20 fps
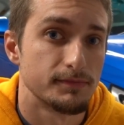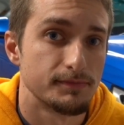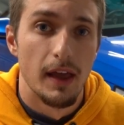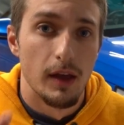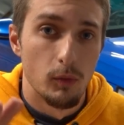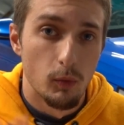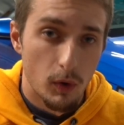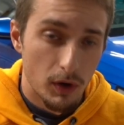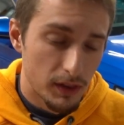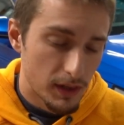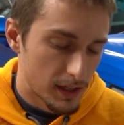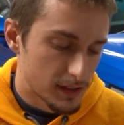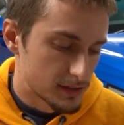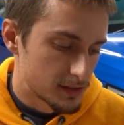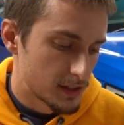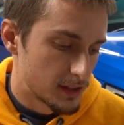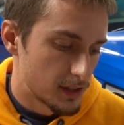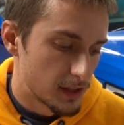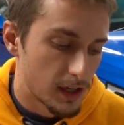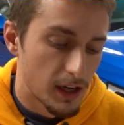And one
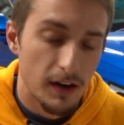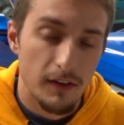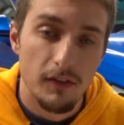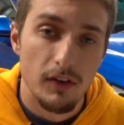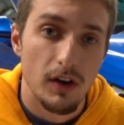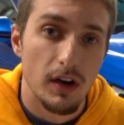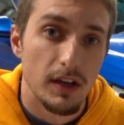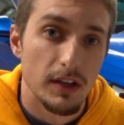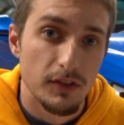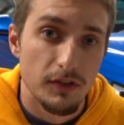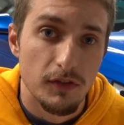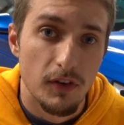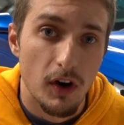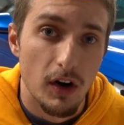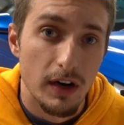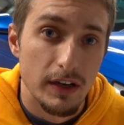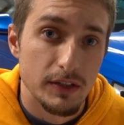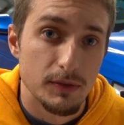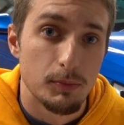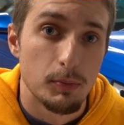last thing to cover as
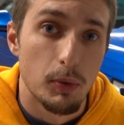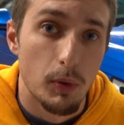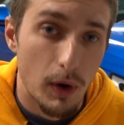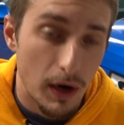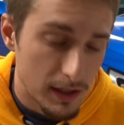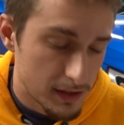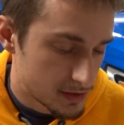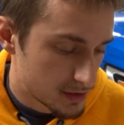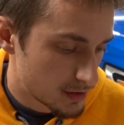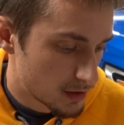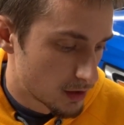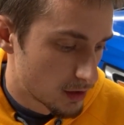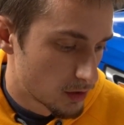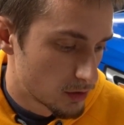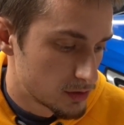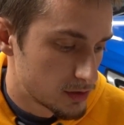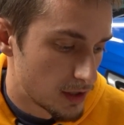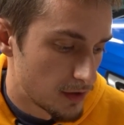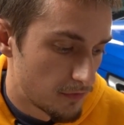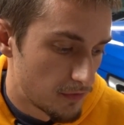far as pricing
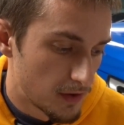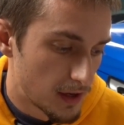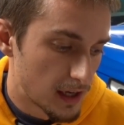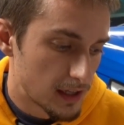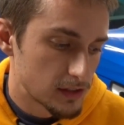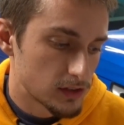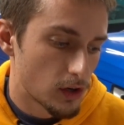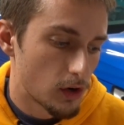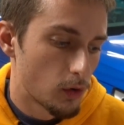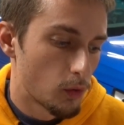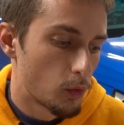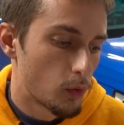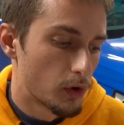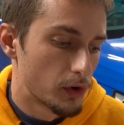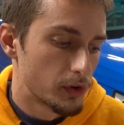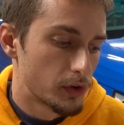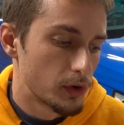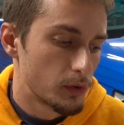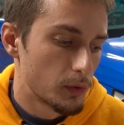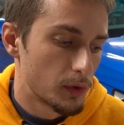goes, if you guys are
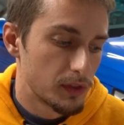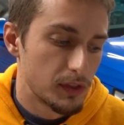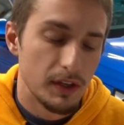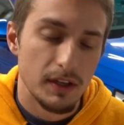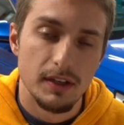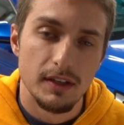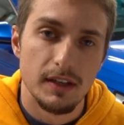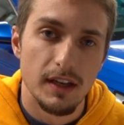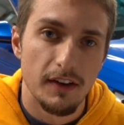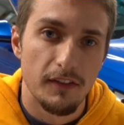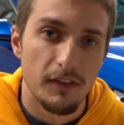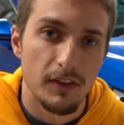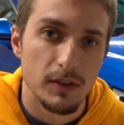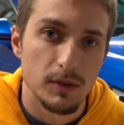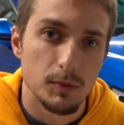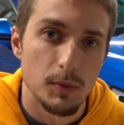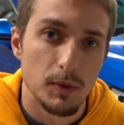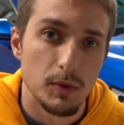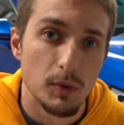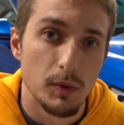wondering what the
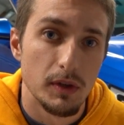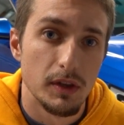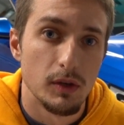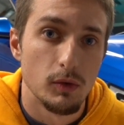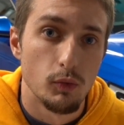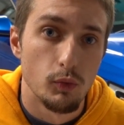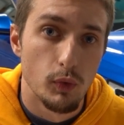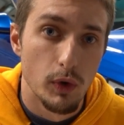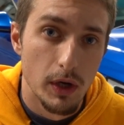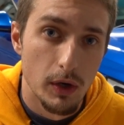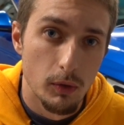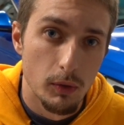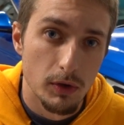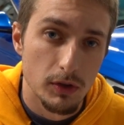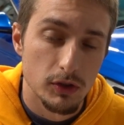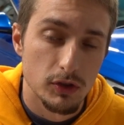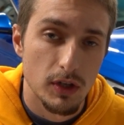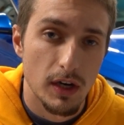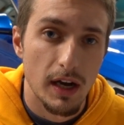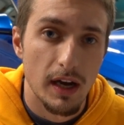difference between the
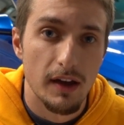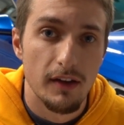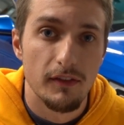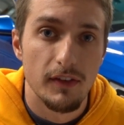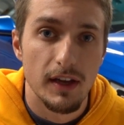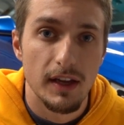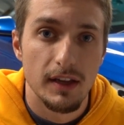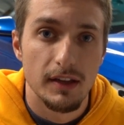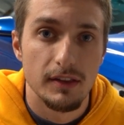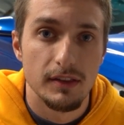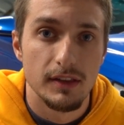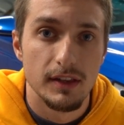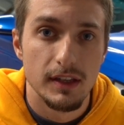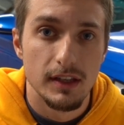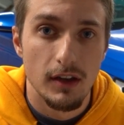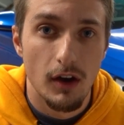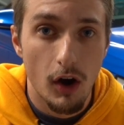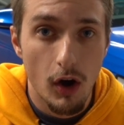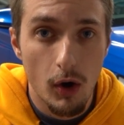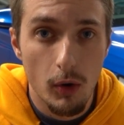rear-wheel drive and
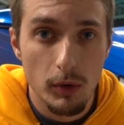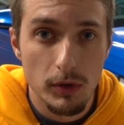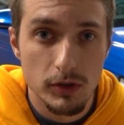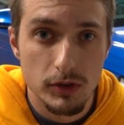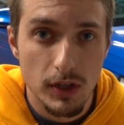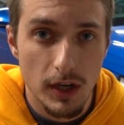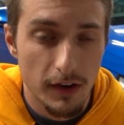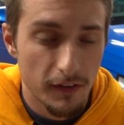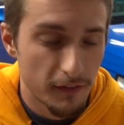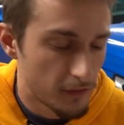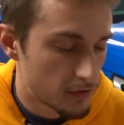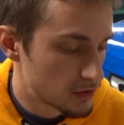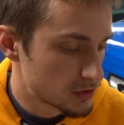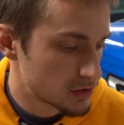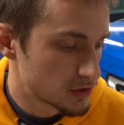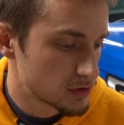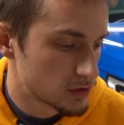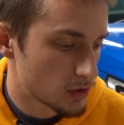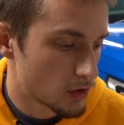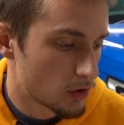the all-wheel drive
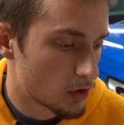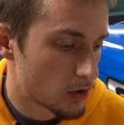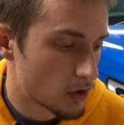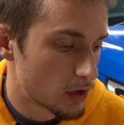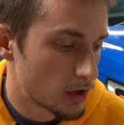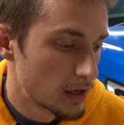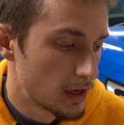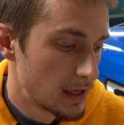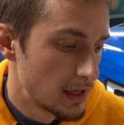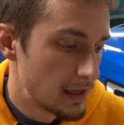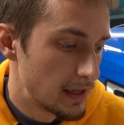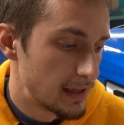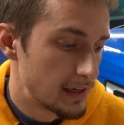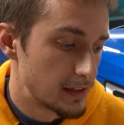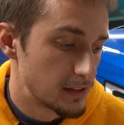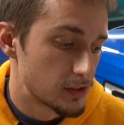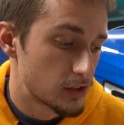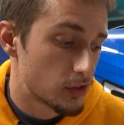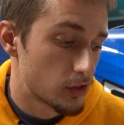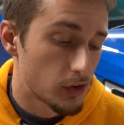versions are, it
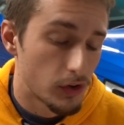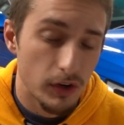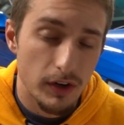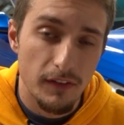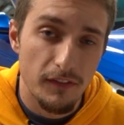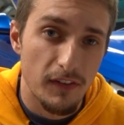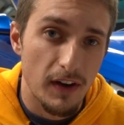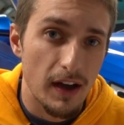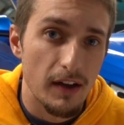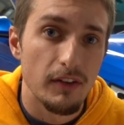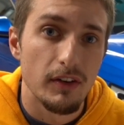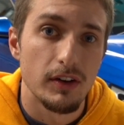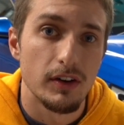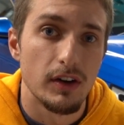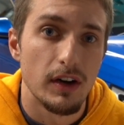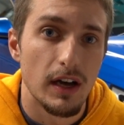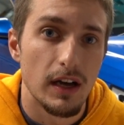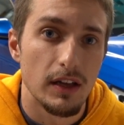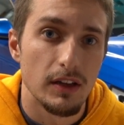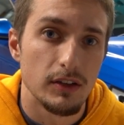is
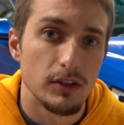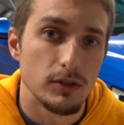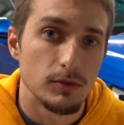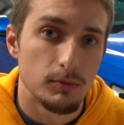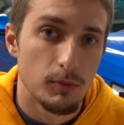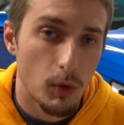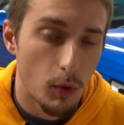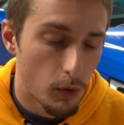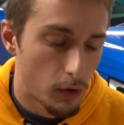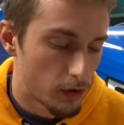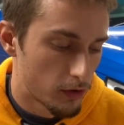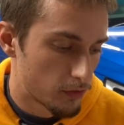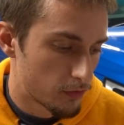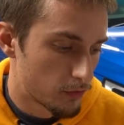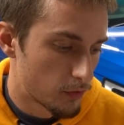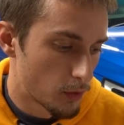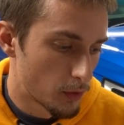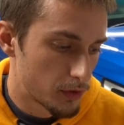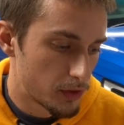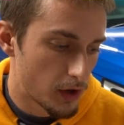$3,500 more
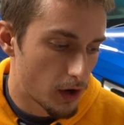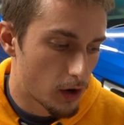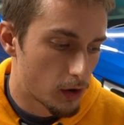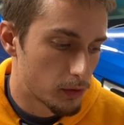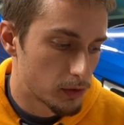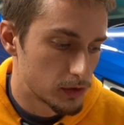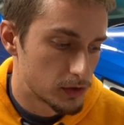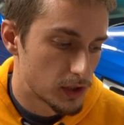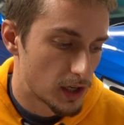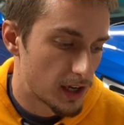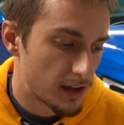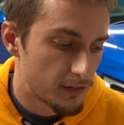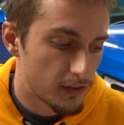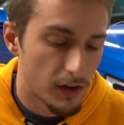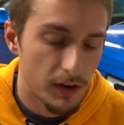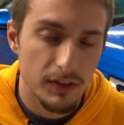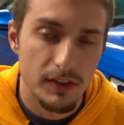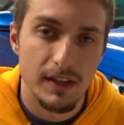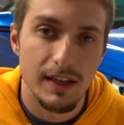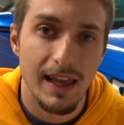for the all-wheel drive
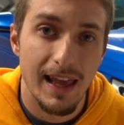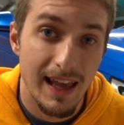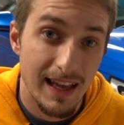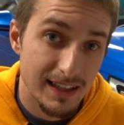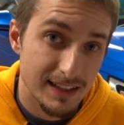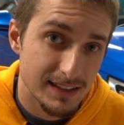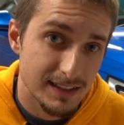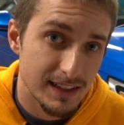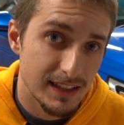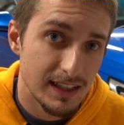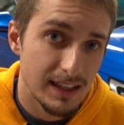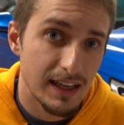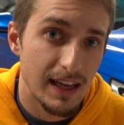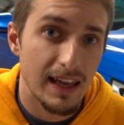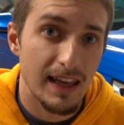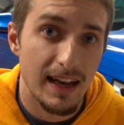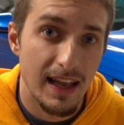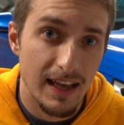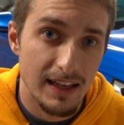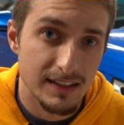on the SE
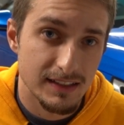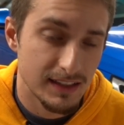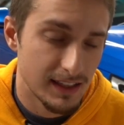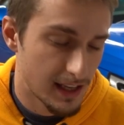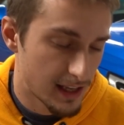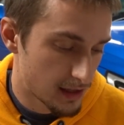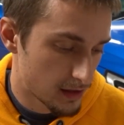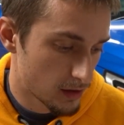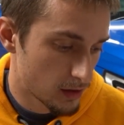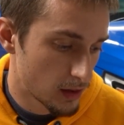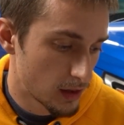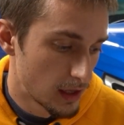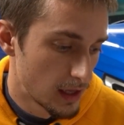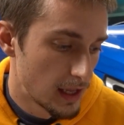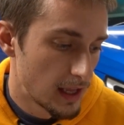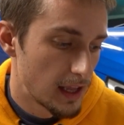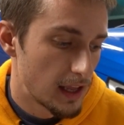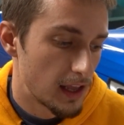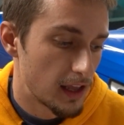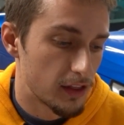and SEL,
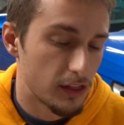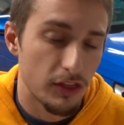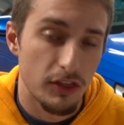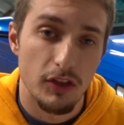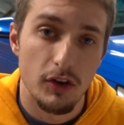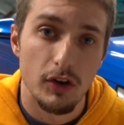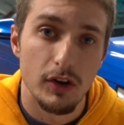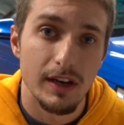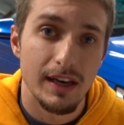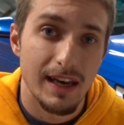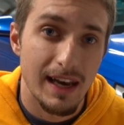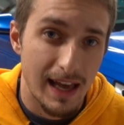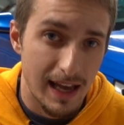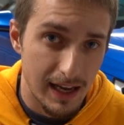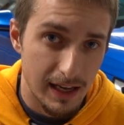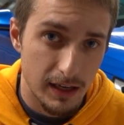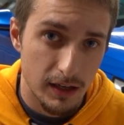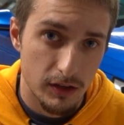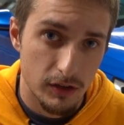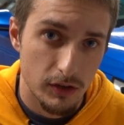and
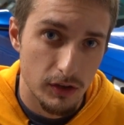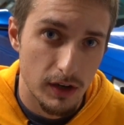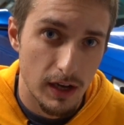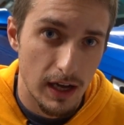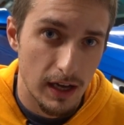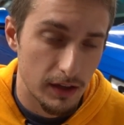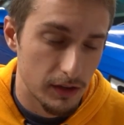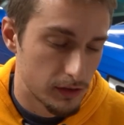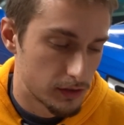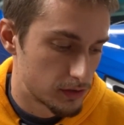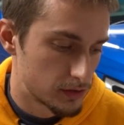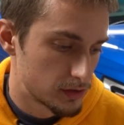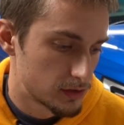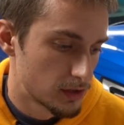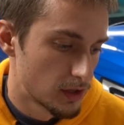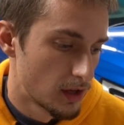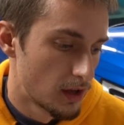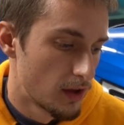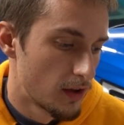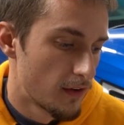
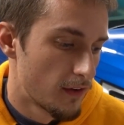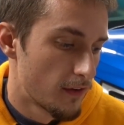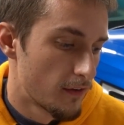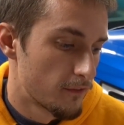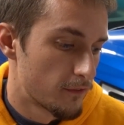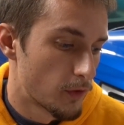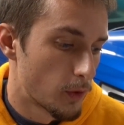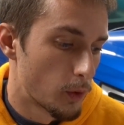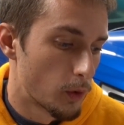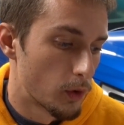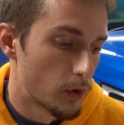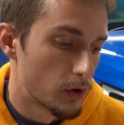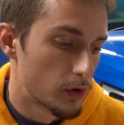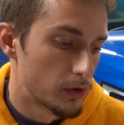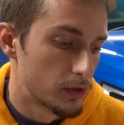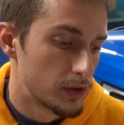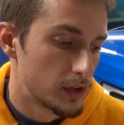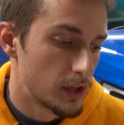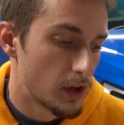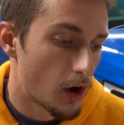$3,900
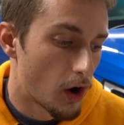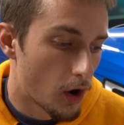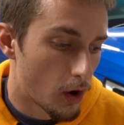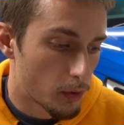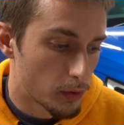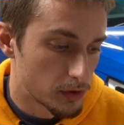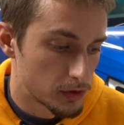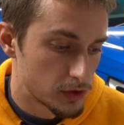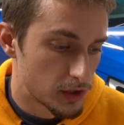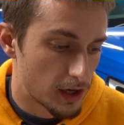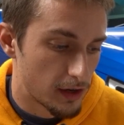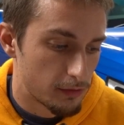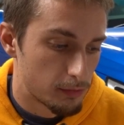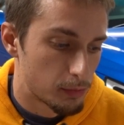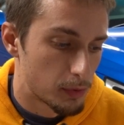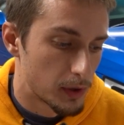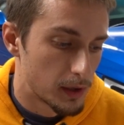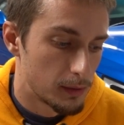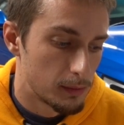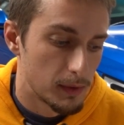for the all-wheel
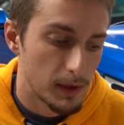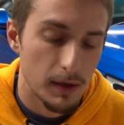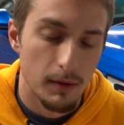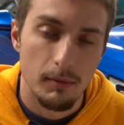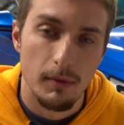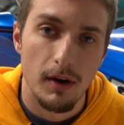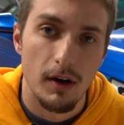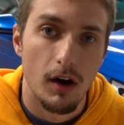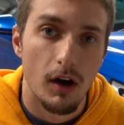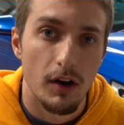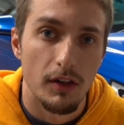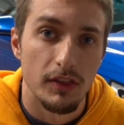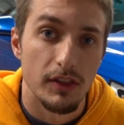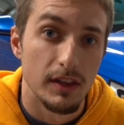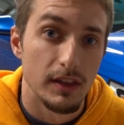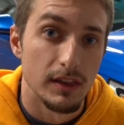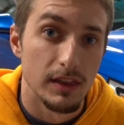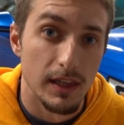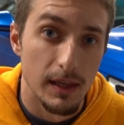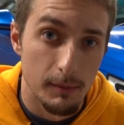drive premium on
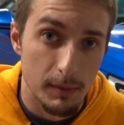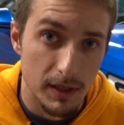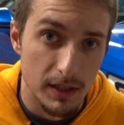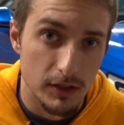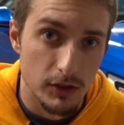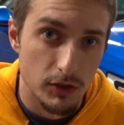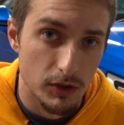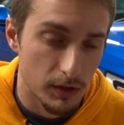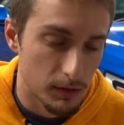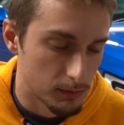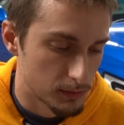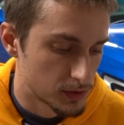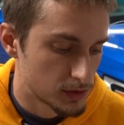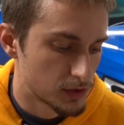the Limited trim.